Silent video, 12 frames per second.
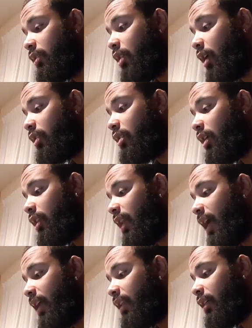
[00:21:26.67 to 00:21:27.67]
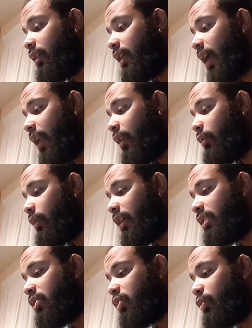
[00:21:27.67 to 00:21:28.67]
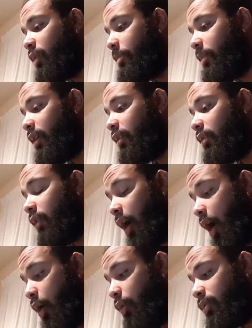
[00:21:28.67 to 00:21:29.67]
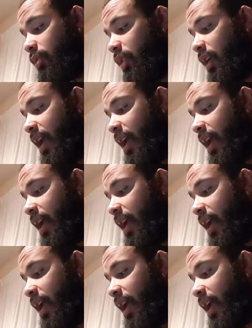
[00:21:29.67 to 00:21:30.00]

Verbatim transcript: doth not light a candle and sweep the house